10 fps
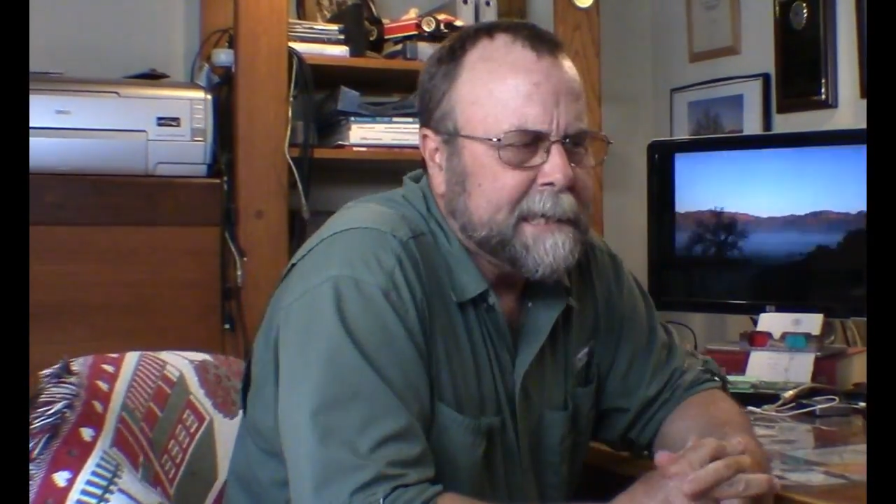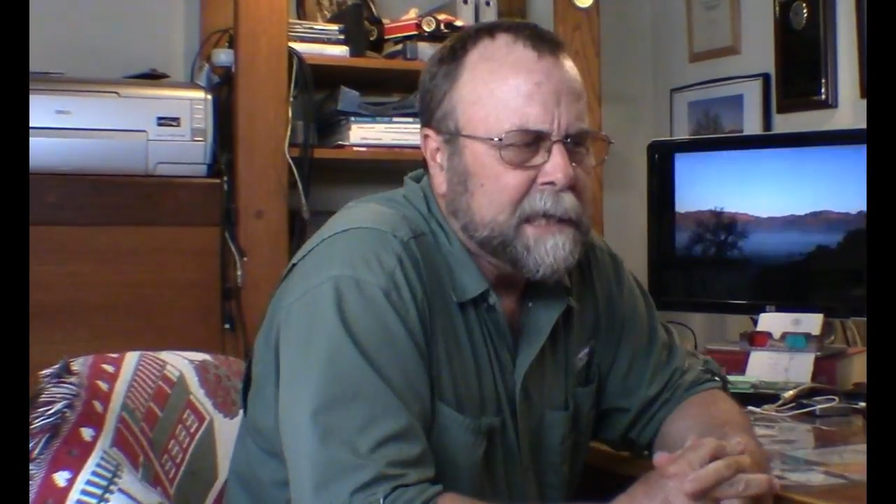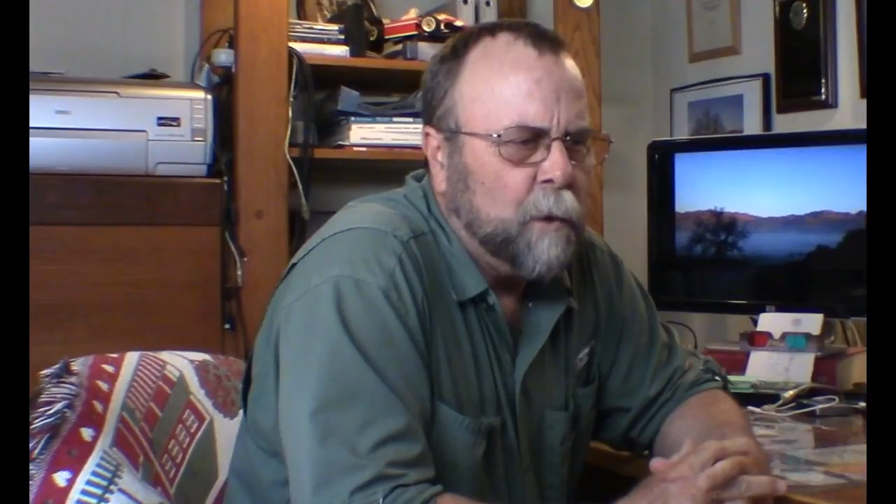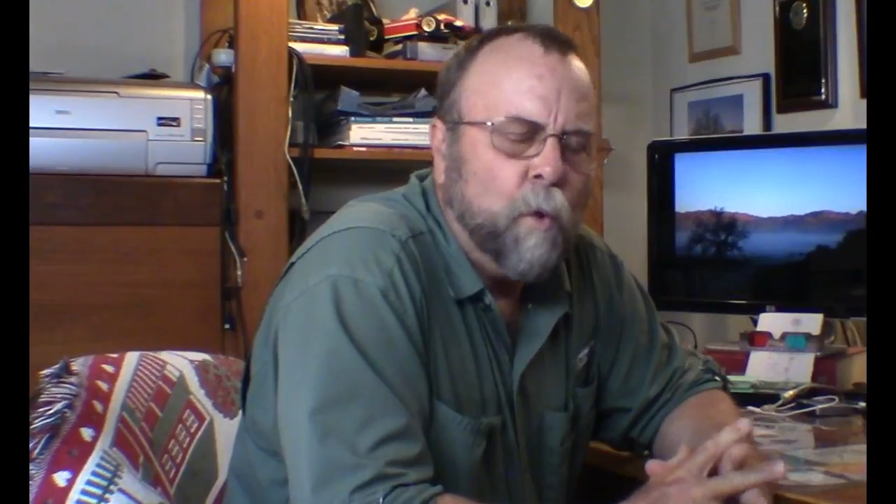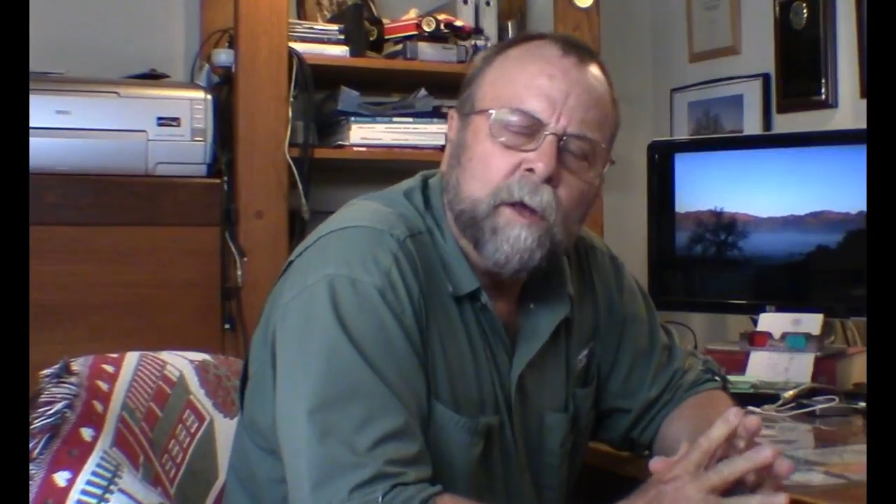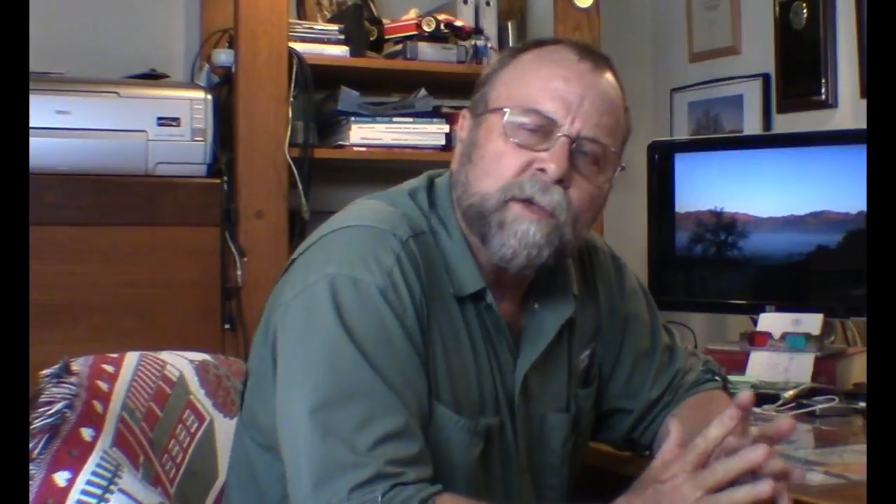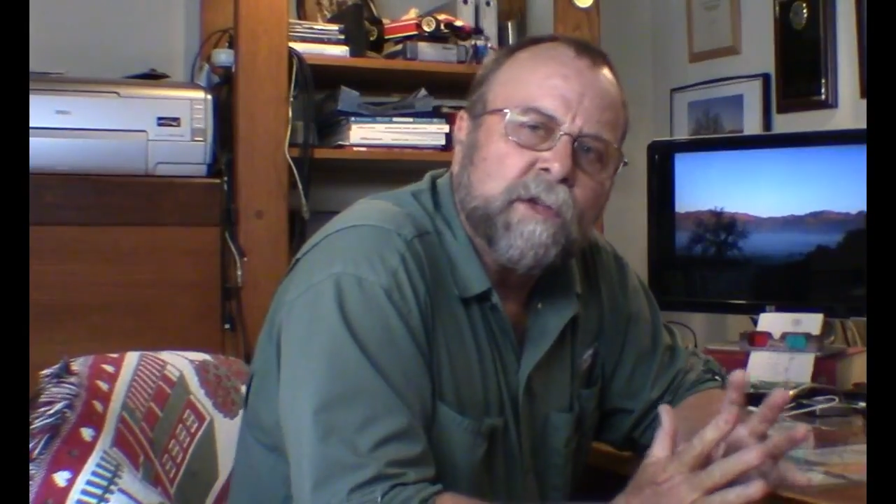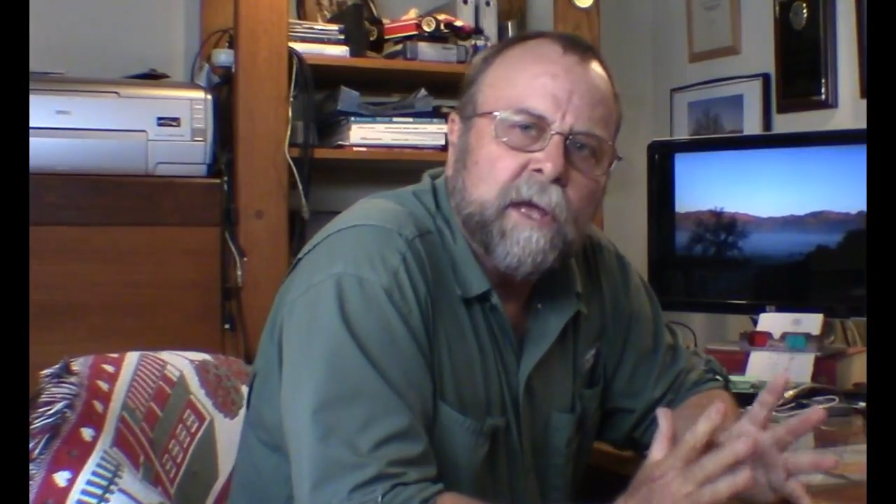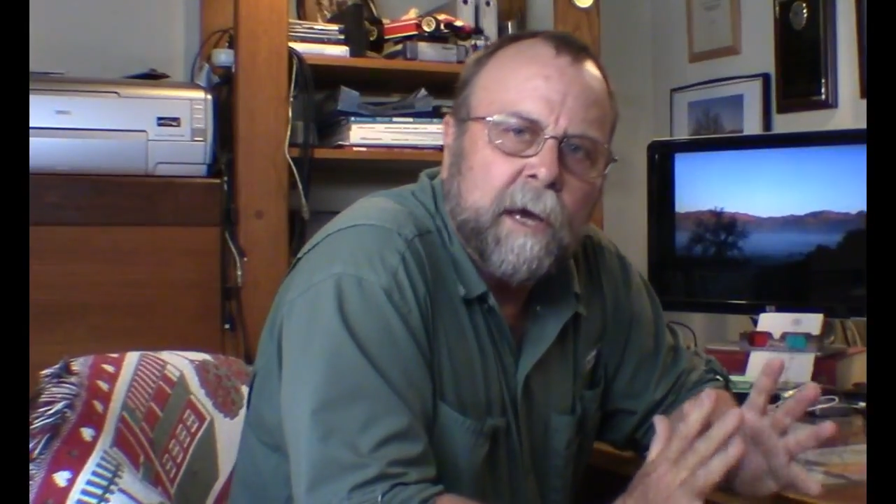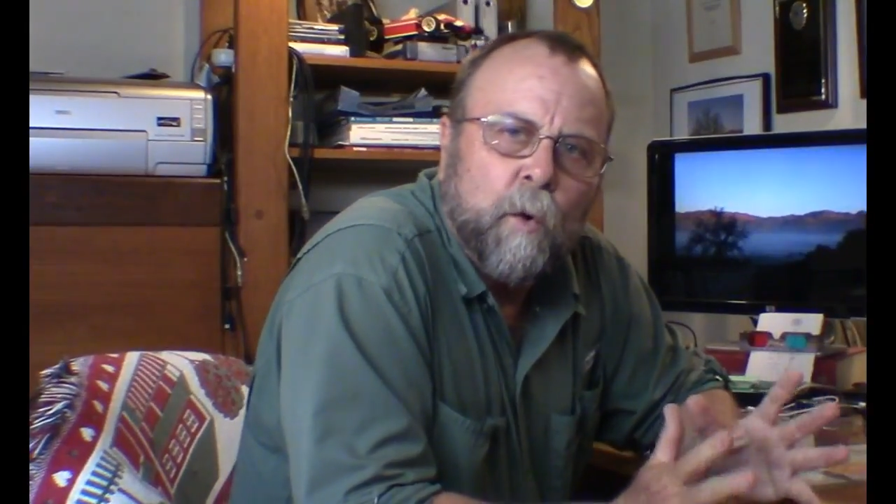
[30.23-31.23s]
You want to
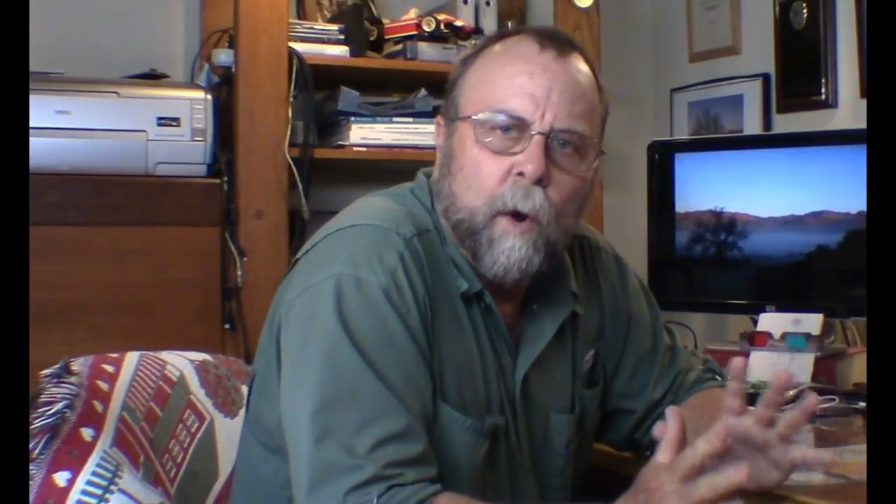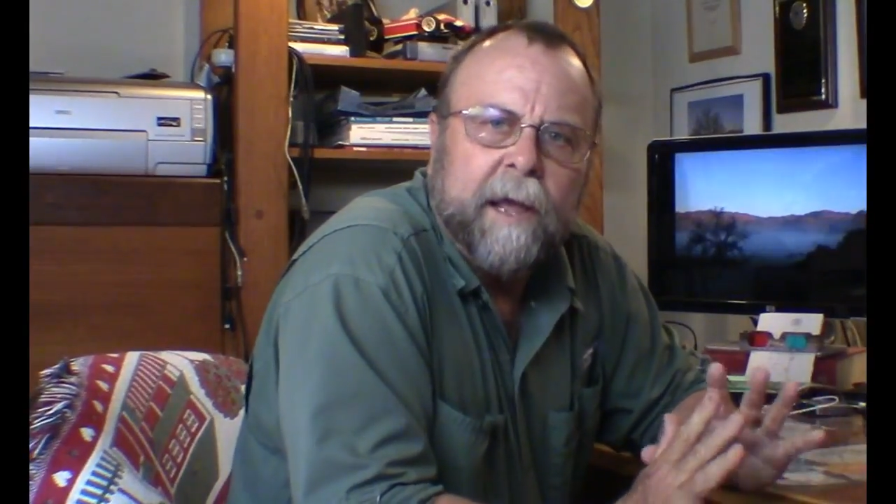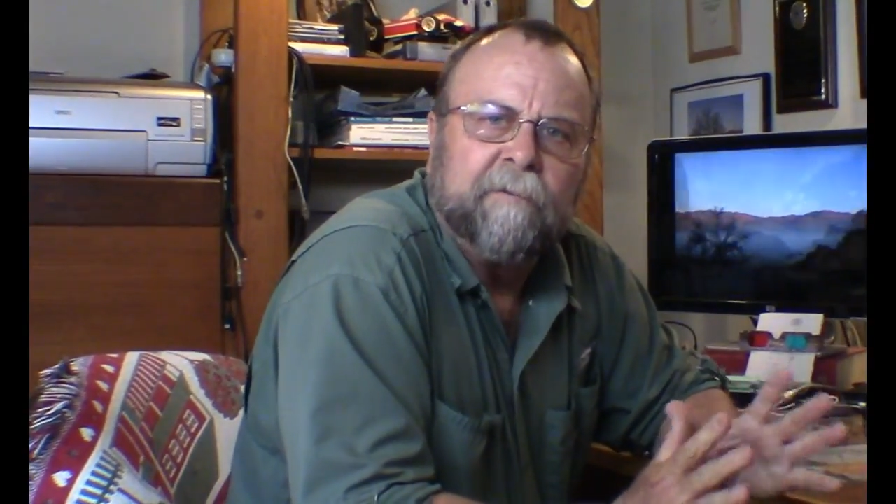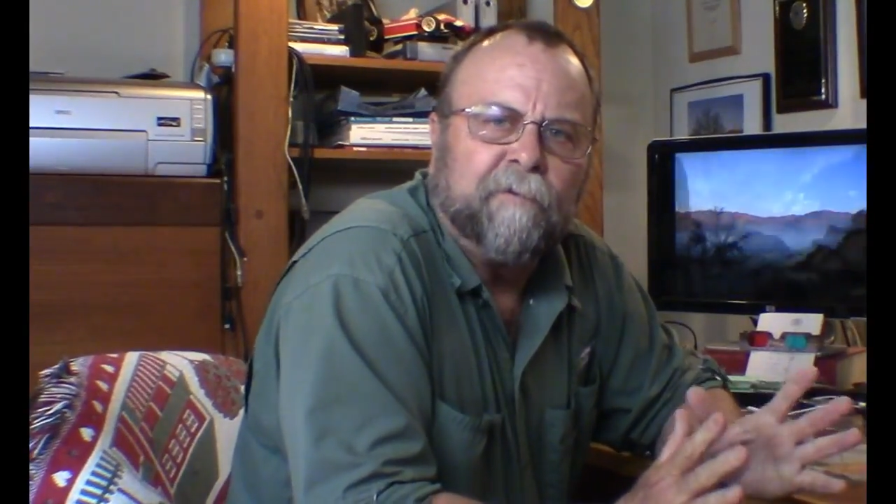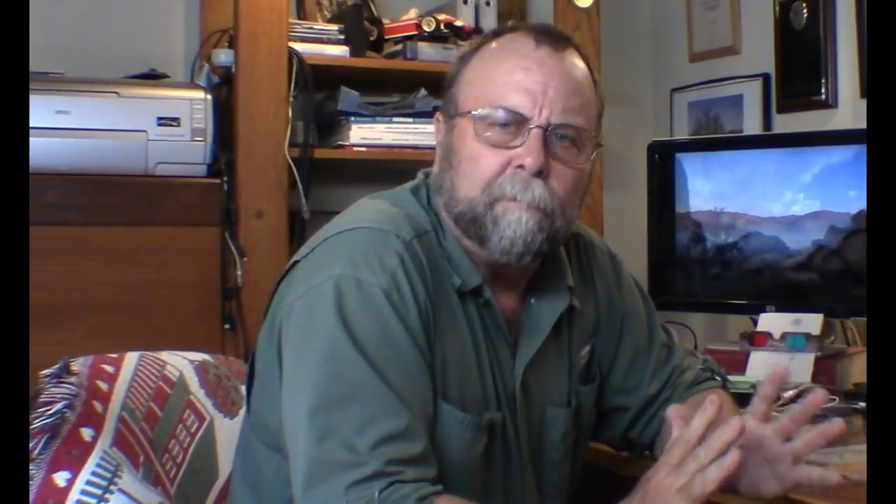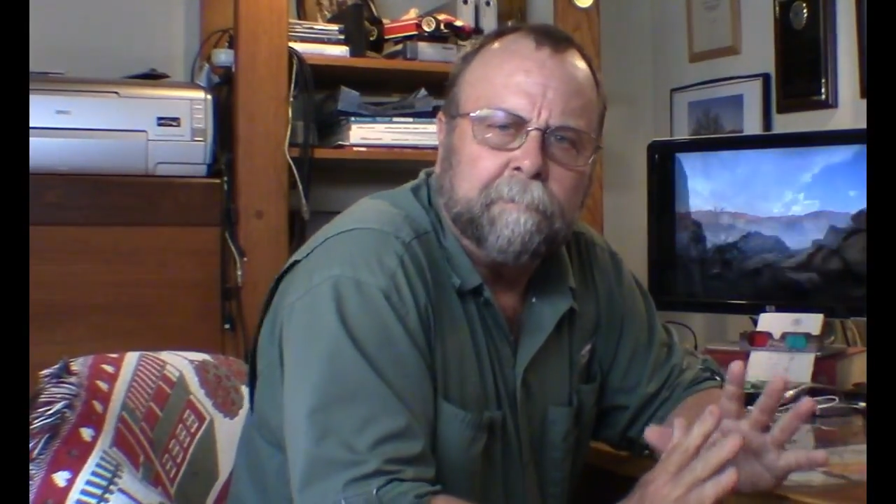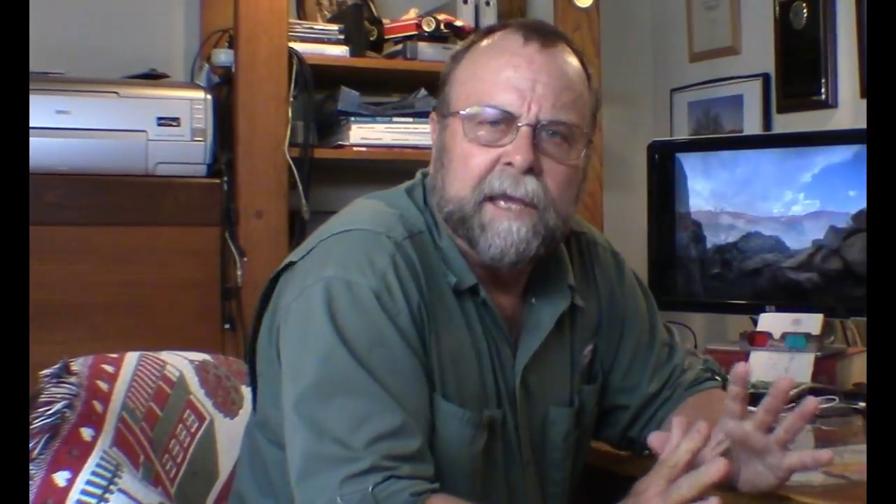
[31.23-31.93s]
stay away from